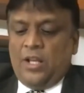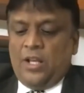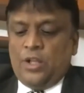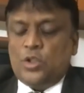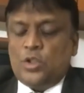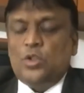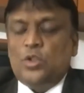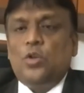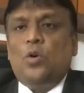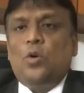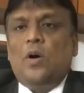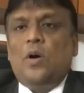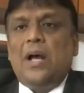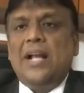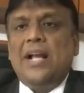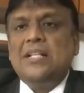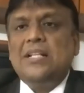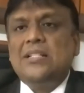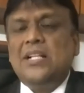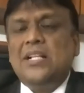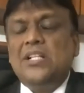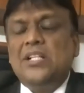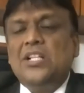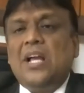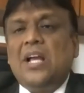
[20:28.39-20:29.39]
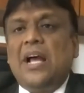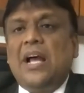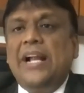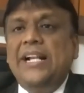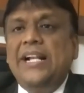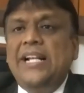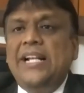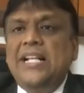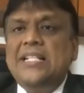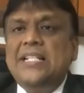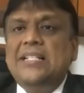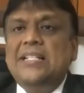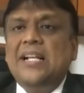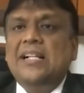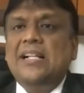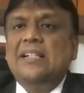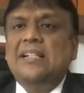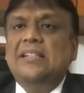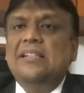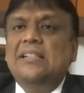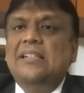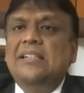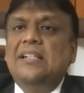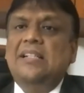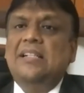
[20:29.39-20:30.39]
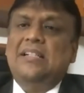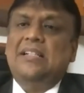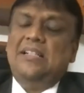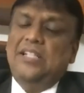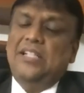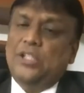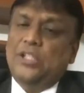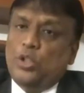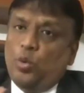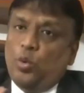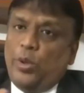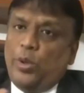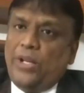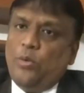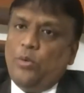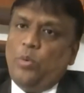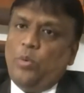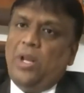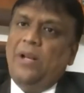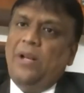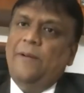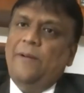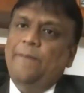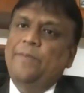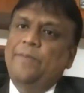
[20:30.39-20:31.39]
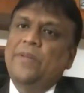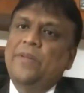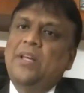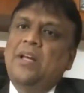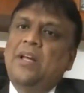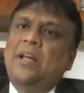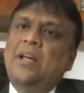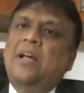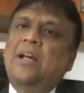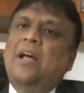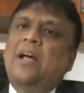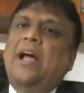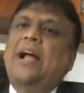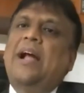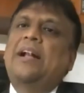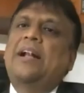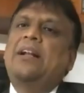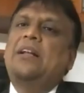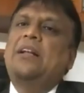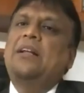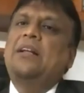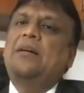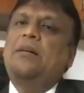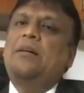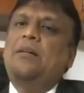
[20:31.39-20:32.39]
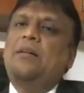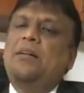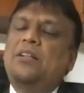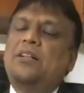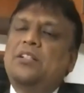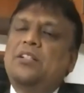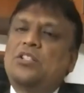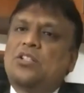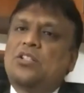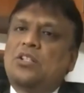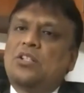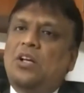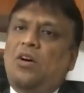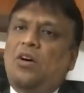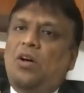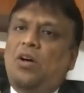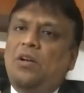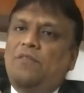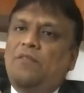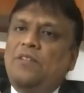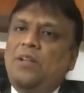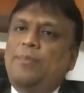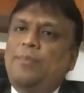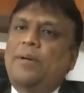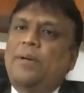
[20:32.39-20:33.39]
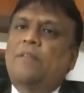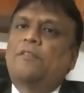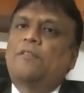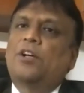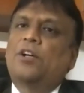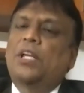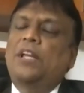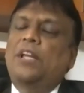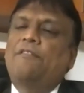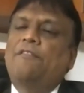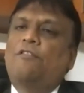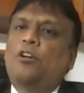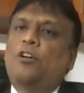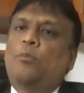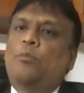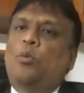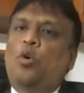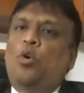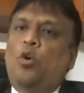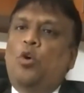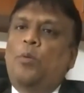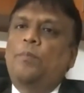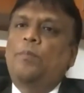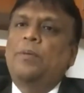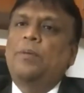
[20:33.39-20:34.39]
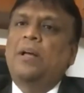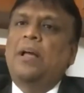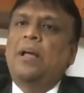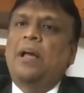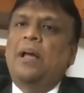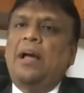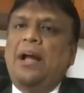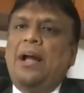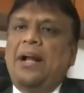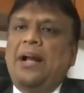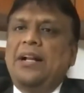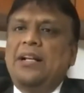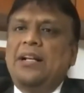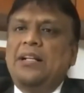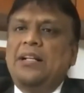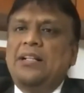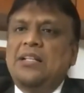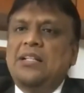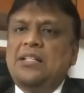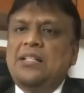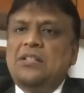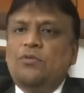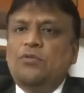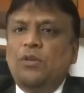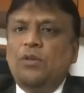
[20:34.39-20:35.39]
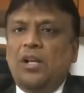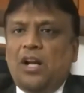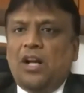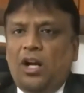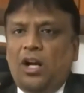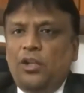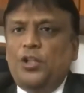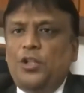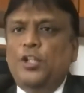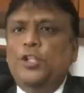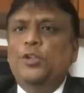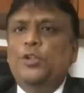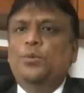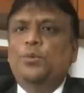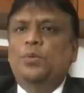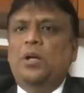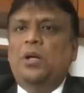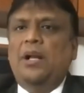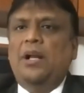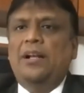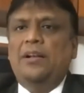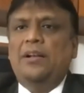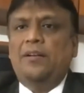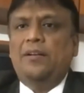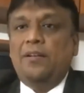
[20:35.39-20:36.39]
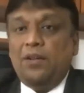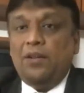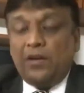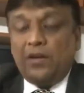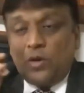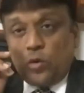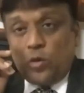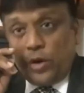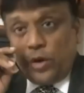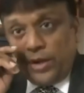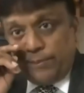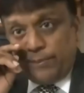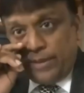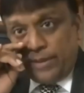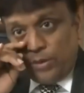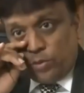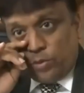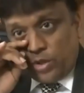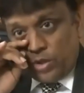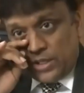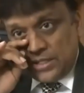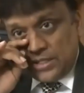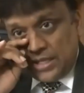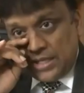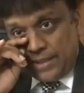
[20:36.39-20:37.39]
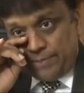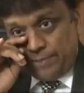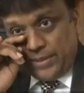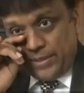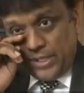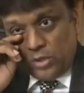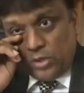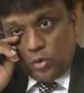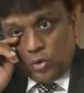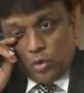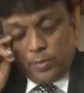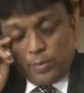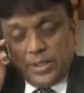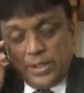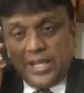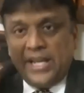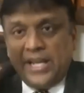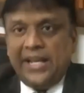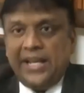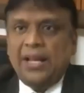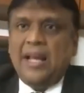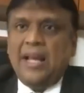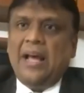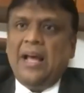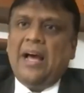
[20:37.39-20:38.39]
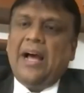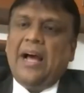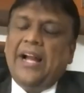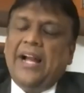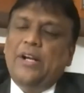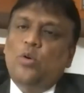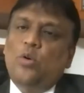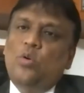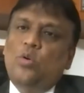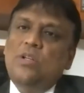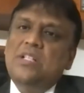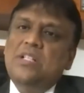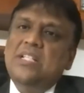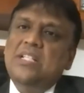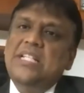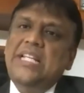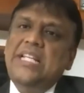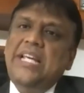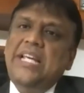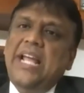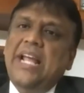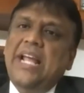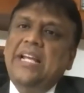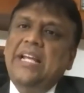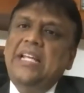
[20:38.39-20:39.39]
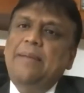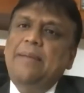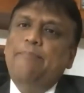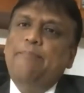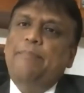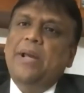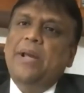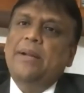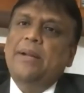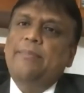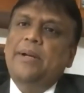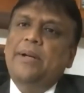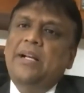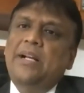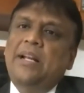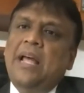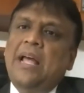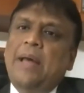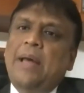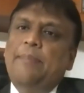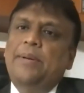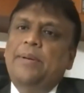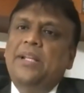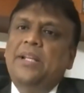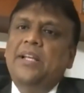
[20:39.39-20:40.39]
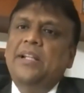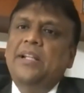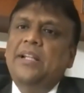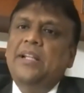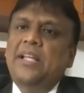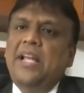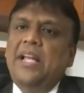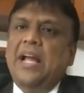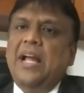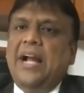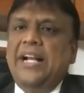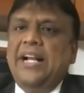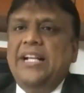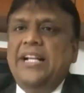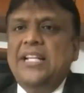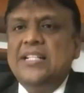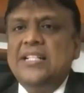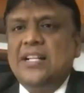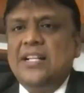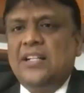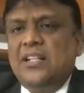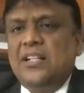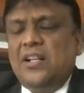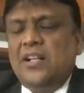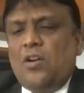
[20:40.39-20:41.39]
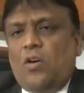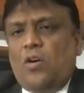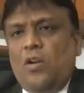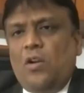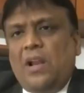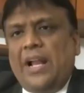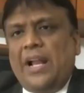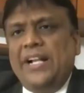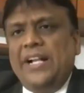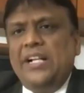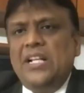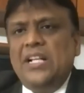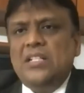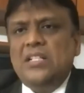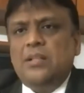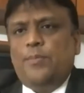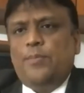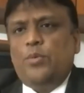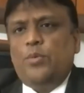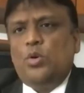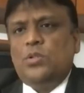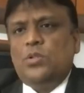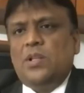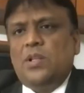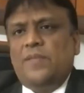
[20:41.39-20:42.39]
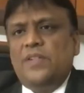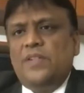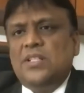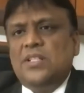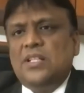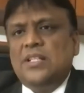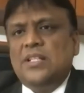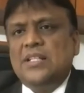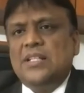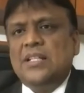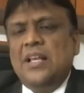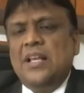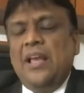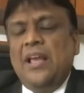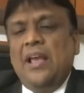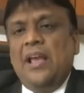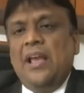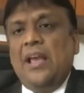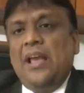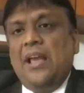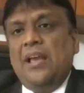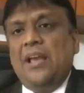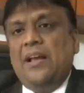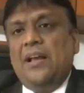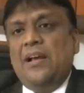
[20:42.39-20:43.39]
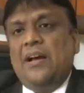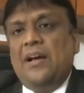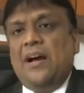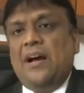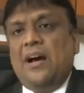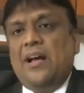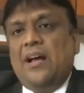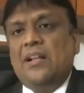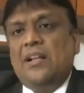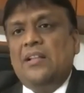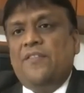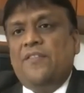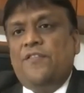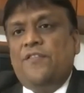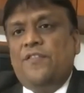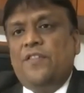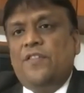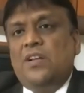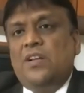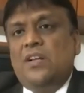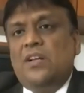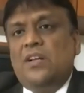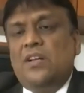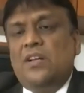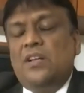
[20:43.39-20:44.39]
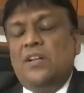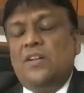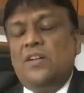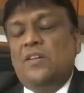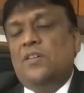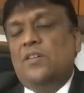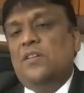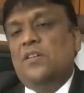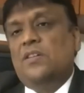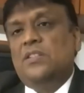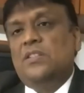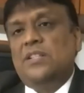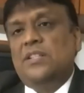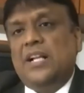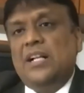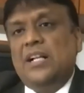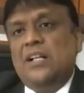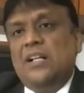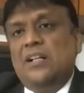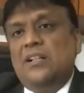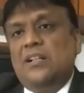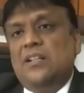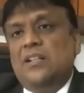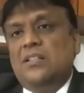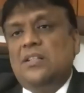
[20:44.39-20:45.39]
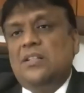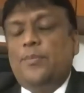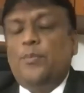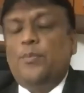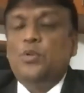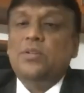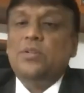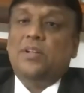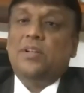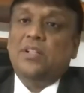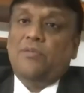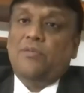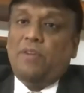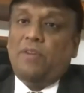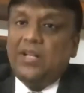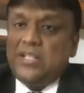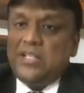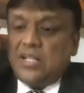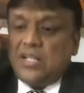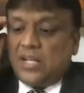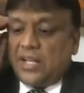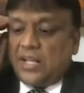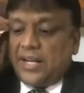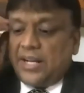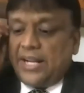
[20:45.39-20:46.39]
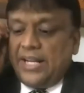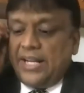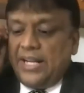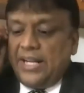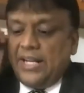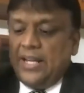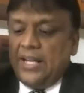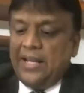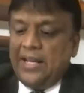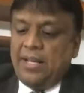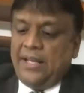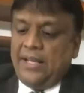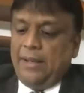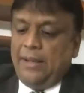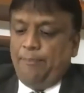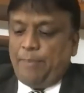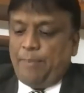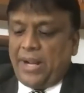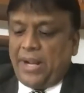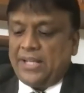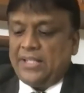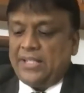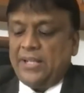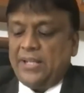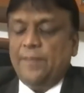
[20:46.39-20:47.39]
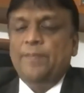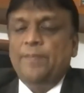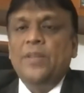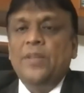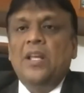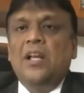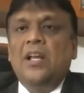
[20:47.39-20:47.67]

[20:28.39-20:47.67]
So as such, IT sector is doing well, and uh, all of them are working from home, and this will continue. And going by what is happening globally, I don't see any impairment happening in the IT sector. All IT support services uh, are the uh, you know uh, supports are the ones that are getting impacted.